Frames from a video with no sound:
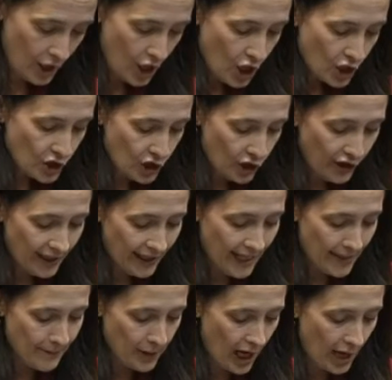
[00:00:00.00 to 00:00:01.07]
During
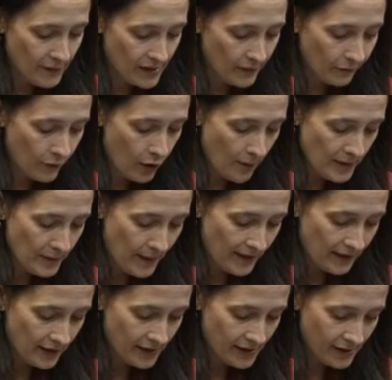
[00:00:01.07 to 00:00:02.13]
labour, I was informed by the
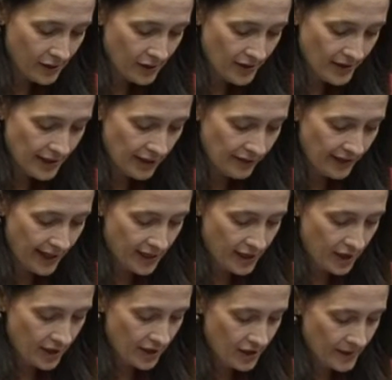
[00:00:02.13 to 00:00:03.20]
consultant
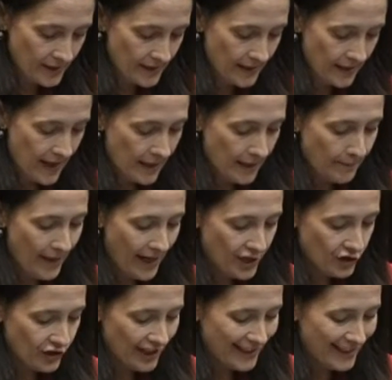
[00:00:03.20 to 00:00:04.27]
neonatologist that
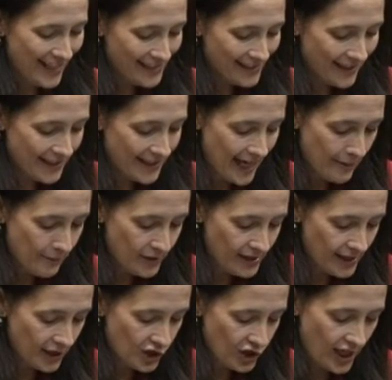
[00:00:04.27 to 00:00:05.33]
Patrick had less than a
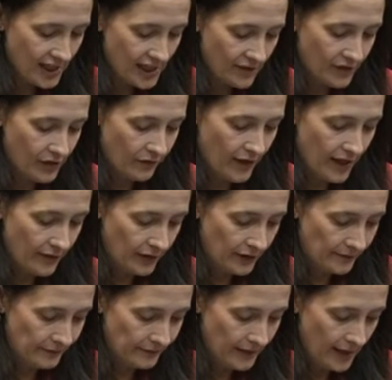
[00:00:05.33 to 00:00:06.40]
10% chance of survival,
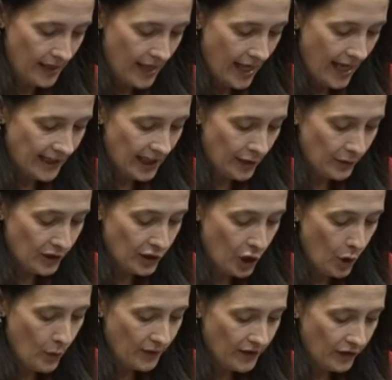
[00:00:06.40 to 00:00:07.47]
and they would know
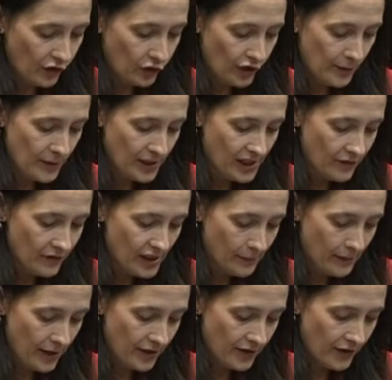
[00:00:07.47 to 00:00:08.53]
within 3 months of his
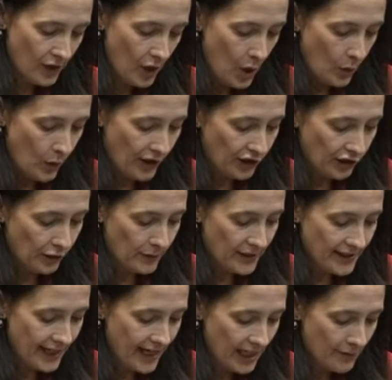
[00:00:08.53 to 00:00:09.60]
birth whether they would
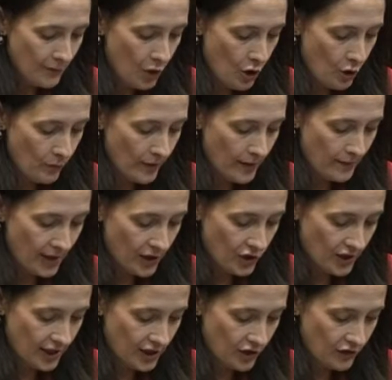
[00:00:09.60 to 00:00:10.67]
take him home
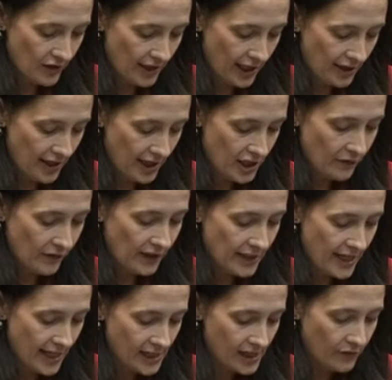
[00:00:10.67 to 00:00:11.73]
immediately to the neonatal
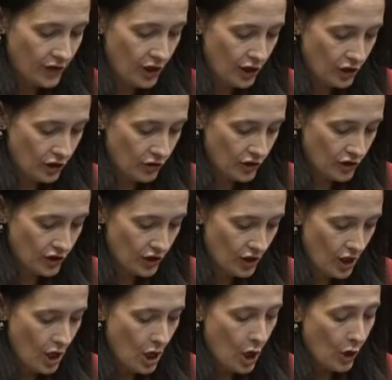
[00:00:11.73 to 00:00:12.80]
intensive care unit
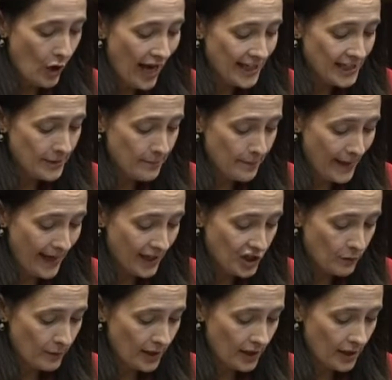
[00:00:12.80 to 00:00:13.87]
or hand him back to
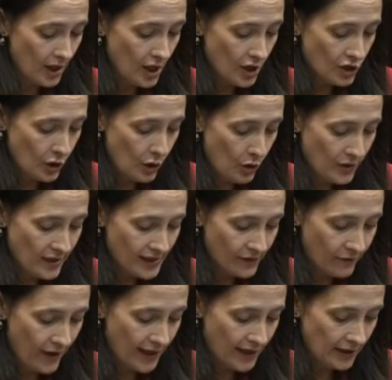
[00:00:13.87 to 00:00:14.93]
me to hold
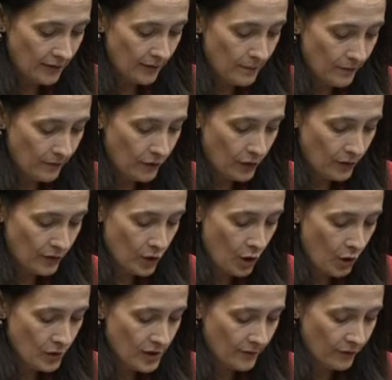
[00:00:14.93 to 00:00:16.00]

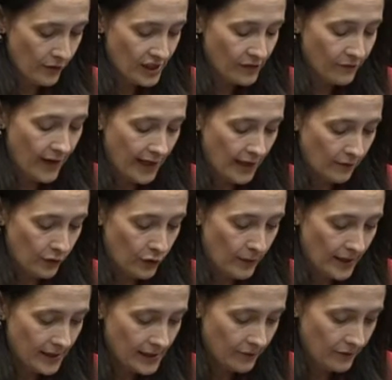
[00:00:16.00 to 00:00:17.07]
him for his final few
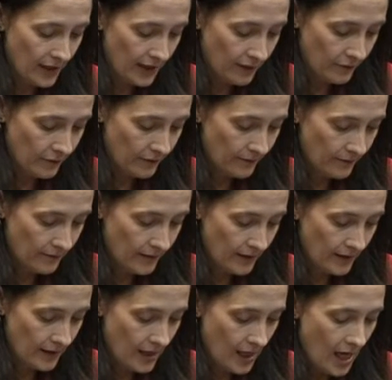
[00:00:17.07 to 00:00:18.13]
minutes of life.
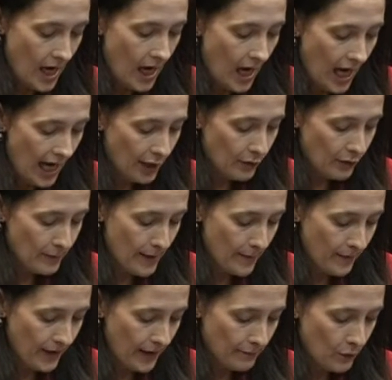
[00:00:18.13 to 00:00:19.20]
I will remember
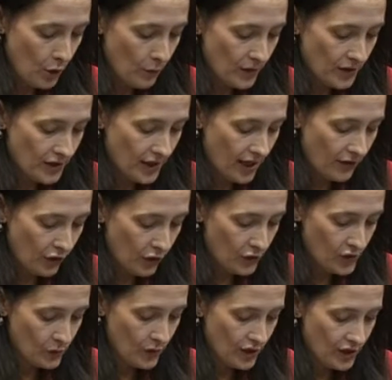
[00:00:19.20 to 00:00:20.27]
that moment and those
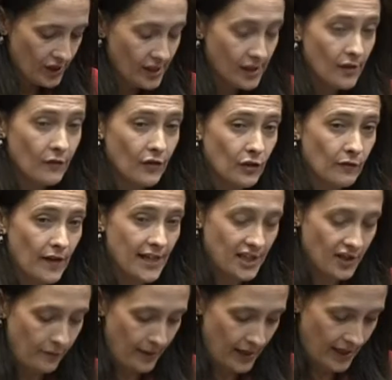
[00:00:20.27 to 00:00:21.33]
words for the rest of
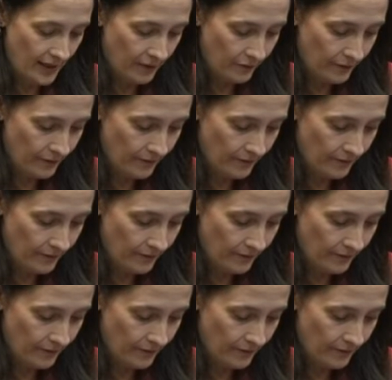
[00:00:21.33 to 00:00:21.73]
my life.